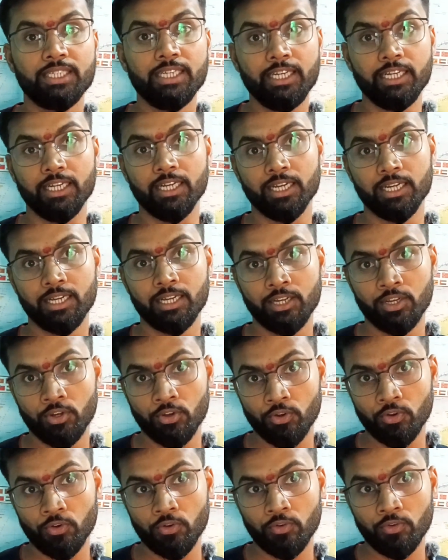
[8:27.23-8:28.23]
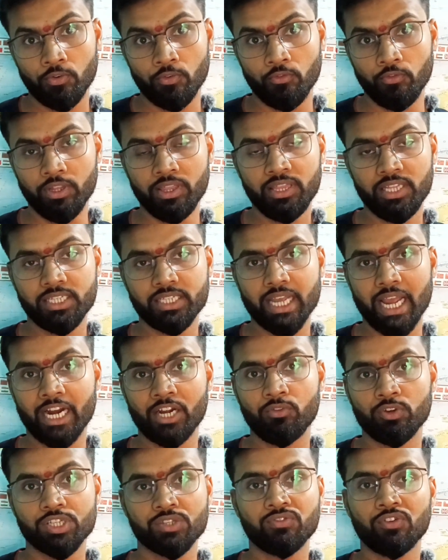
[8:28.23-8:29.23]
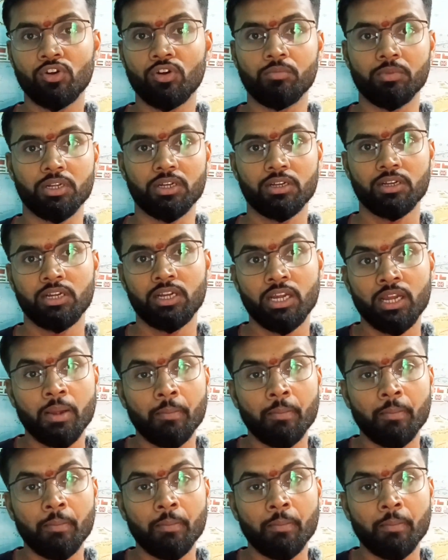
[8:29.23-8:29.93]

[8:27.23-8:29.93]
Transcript: See, when this act was formed,